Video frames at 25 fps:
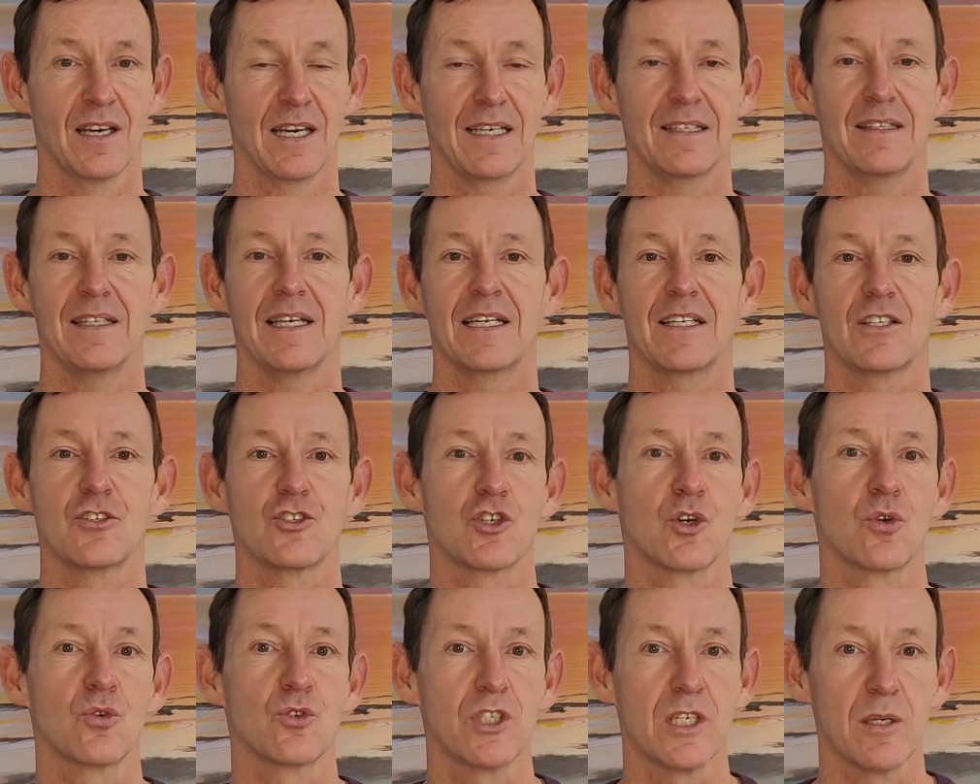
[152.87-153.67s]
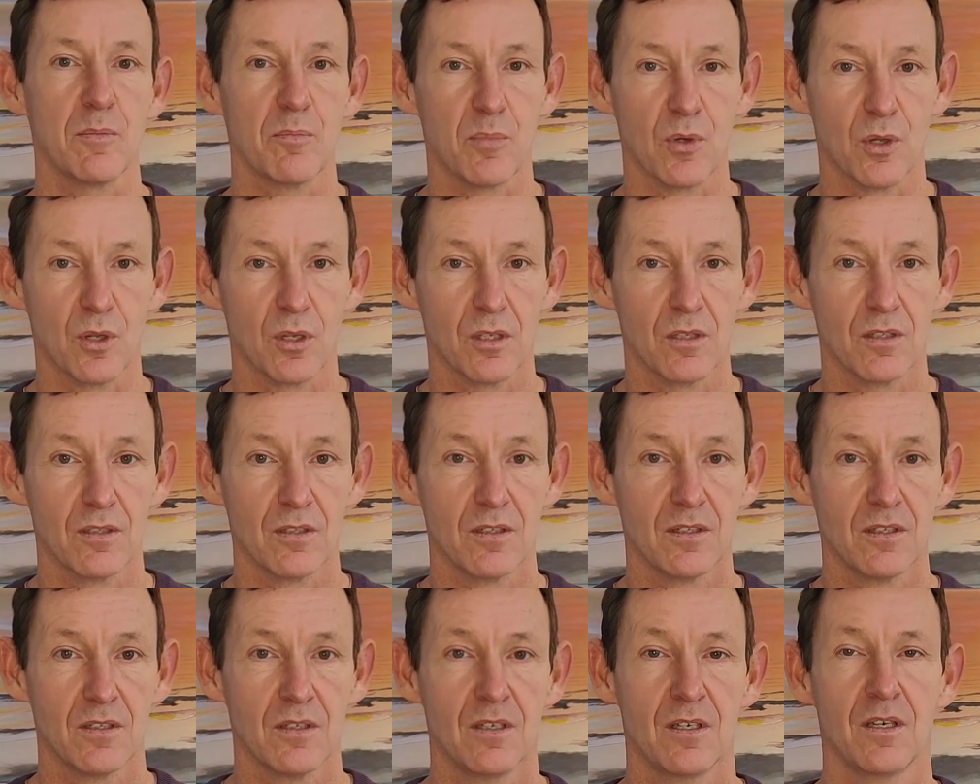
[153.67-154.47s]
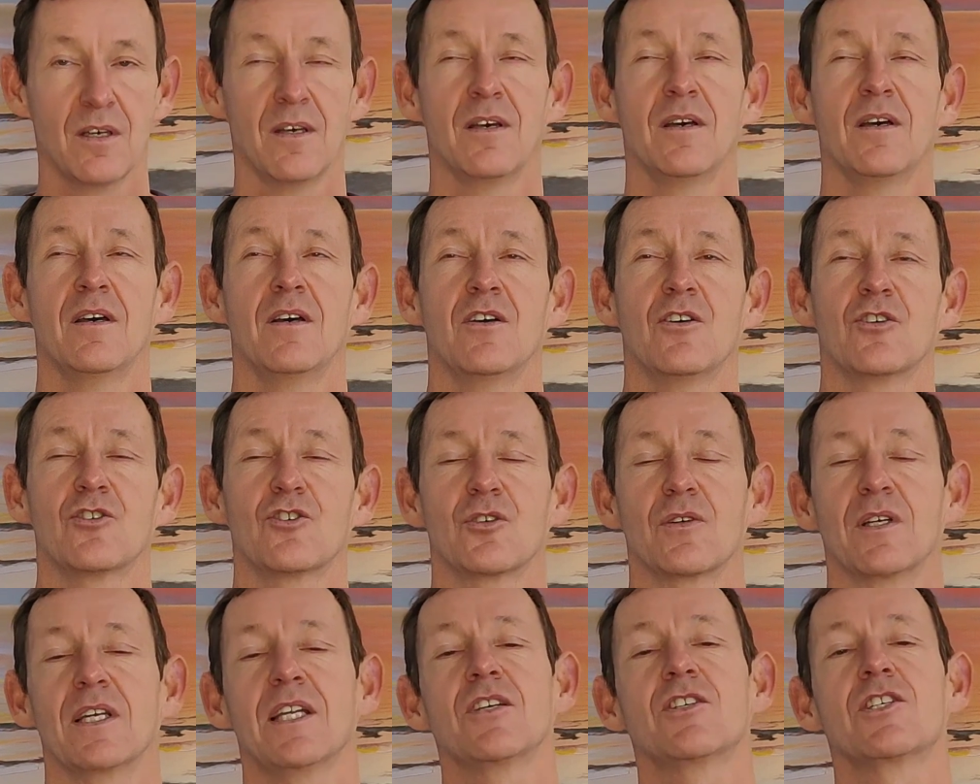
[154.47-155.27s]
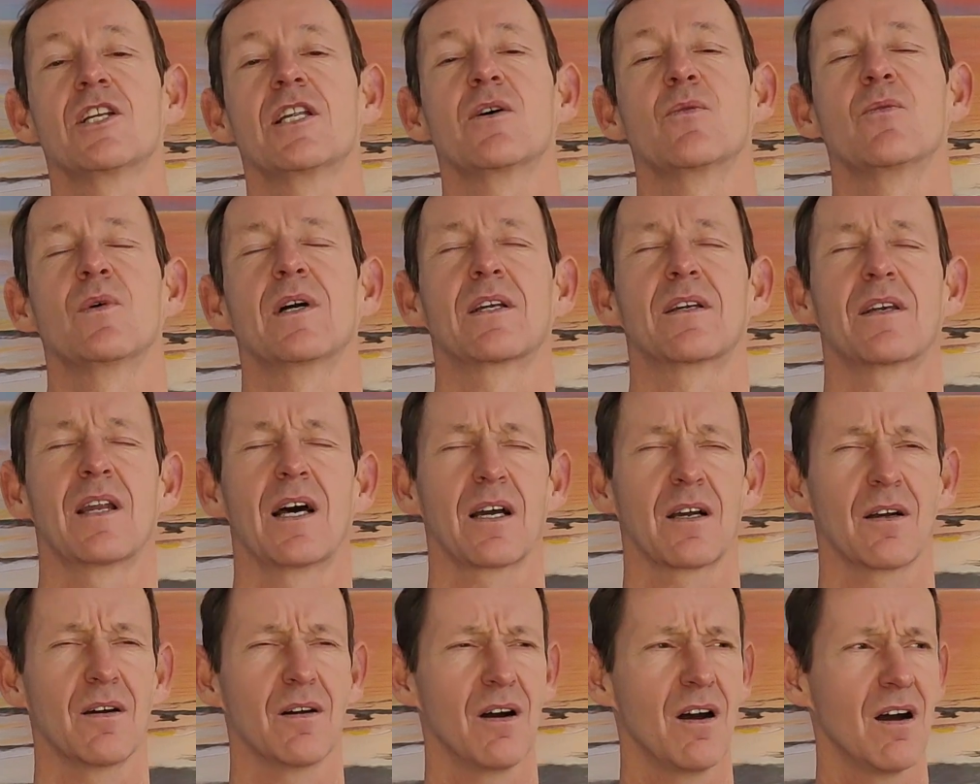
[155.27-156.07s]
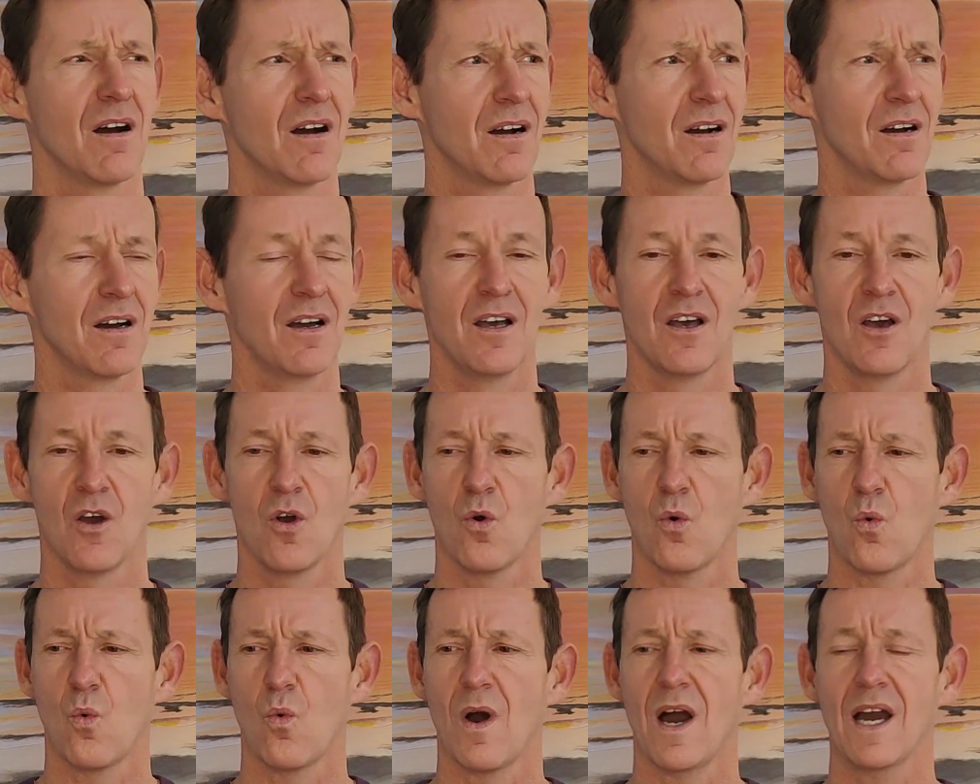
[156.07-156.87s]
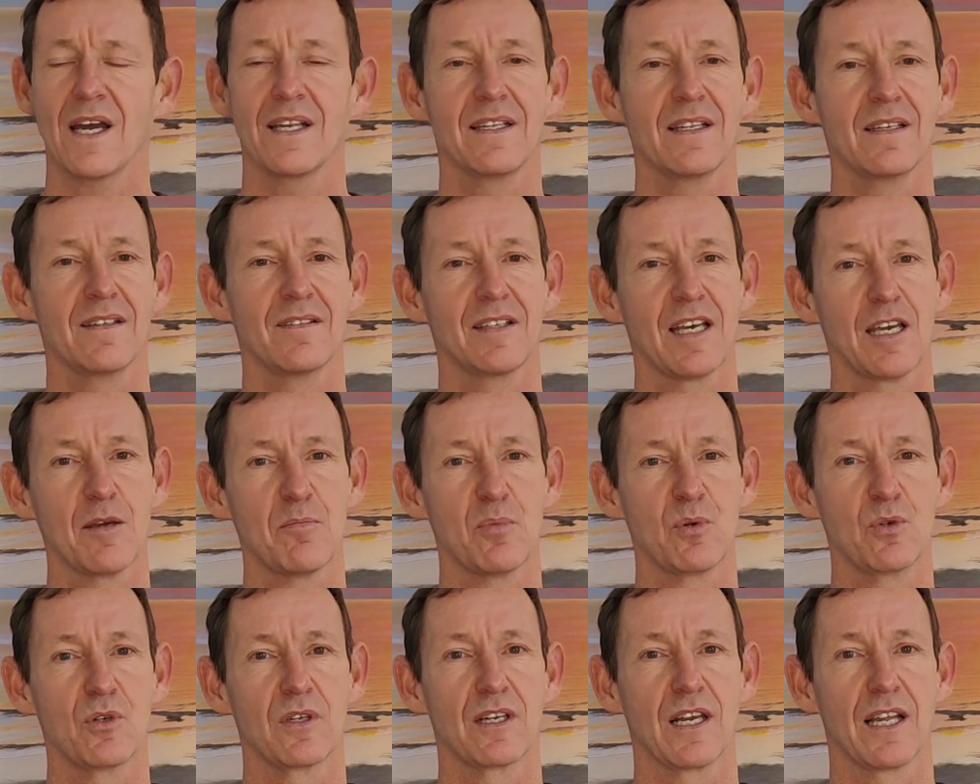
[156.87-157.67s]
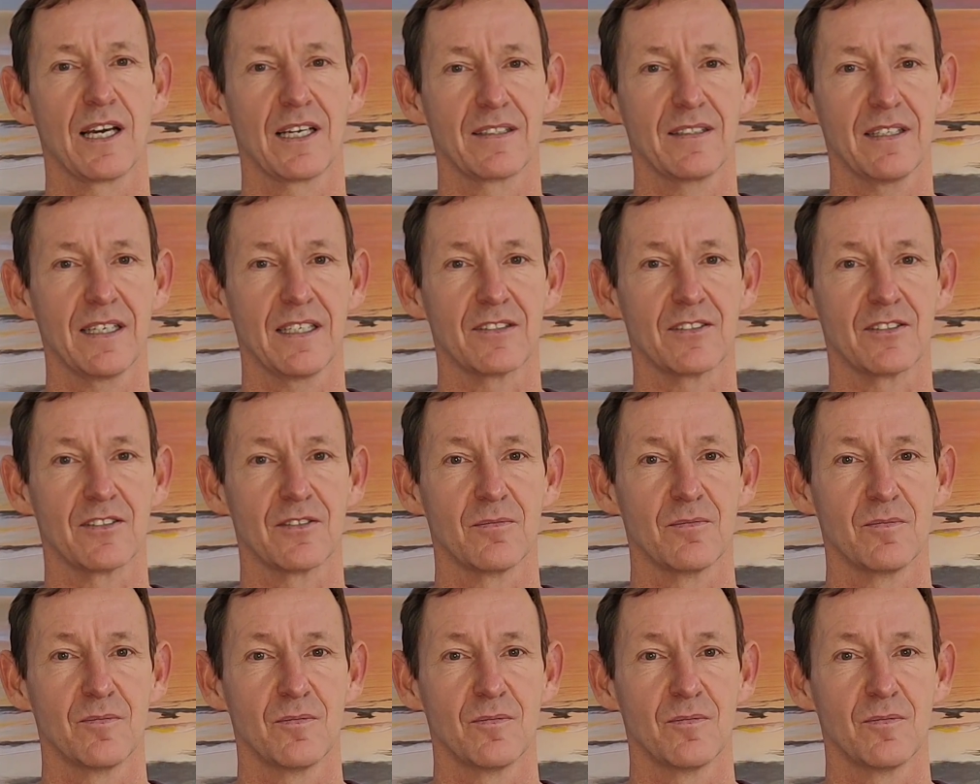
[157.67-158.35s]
And then it's so simple. So initially I went like, why didn't they put it like that?